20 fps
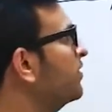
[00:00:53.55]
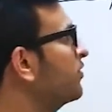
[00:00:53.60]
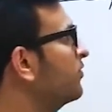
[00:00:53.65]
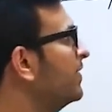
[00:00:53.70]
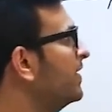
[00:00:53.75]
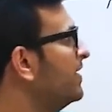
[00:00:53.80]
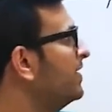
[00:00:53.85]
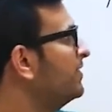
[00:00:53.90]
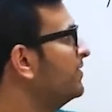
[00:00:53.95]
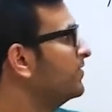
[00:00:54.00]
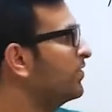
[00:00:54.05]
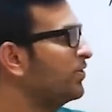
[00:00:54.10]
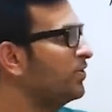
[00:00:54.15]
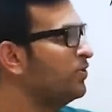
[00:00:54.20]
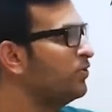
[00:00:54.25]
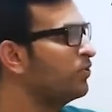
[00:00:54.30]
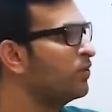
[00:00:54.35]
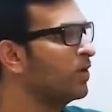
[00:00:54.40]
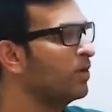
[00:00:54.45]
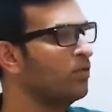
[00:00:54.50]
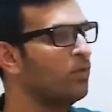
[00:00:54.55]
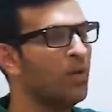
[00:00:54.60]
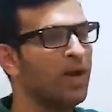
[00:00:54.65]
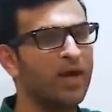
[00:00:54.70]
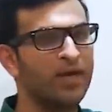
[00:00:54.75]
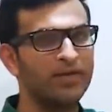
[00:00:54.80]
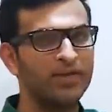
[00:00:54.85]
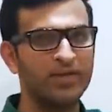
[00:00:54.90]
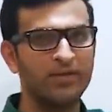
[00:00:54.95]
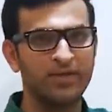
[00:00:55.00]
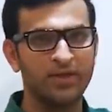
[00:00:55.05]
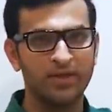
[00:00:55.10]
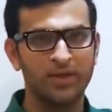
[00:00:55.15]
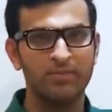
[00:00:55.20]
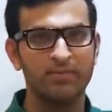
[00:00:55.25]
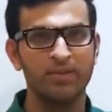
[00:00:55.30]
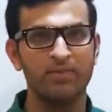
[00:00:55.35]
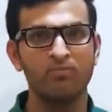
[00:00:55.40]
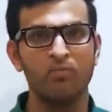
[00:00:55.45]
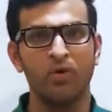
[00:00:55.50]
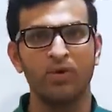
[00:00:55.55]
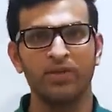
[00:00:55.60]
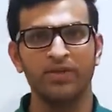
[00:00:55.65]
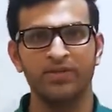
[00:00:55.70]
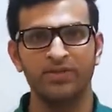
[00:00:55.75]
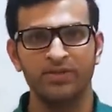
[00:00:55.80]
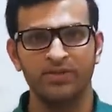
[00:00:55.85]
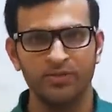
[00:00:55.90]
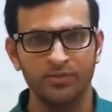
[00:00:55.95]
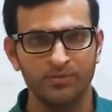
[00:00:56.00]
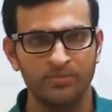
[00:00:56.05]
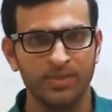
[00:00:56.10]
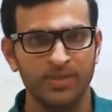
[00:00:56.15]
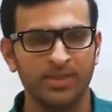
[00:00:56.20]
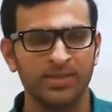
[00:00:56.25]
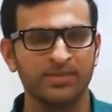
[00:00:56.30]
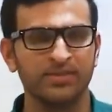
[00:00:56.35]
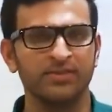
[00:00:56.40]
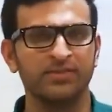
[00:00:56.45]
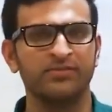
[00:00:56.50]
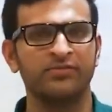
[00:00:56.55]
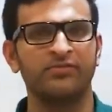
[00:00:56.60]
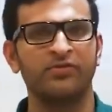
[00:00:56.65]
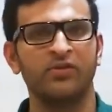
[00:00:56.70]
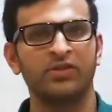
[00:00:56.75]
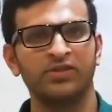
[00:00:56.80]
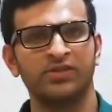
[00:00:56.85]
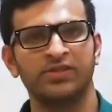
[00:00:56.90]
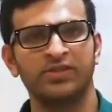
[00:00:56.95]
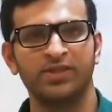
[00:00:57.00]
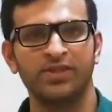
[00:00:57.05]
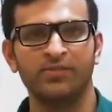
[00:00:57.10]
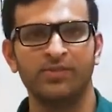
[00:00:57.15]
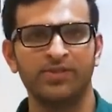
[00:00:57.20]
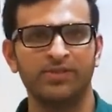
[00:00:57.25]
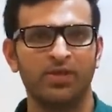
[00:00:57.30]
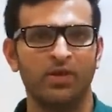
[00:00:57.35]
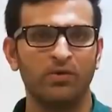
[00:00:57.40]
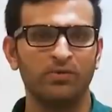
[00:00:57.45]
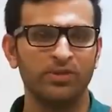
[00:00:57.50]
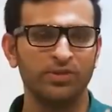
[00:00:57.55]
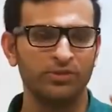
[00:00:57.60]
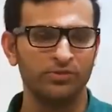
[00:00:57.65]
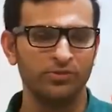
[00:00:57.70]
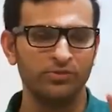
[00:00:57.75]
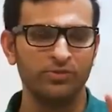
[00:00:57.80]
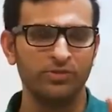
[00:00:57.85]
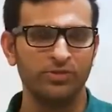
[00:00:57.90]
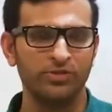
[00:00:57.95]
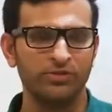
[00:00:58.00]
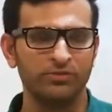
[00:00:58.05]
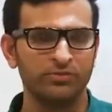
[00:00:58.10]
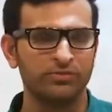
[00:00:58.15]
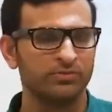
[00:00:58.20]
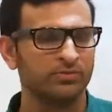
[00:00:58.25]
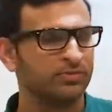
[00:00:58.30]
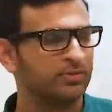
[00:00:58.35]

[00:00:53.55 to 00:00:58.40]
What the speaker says: 3 so you are aware that there can be more than 2, because in the first series I only drew 2.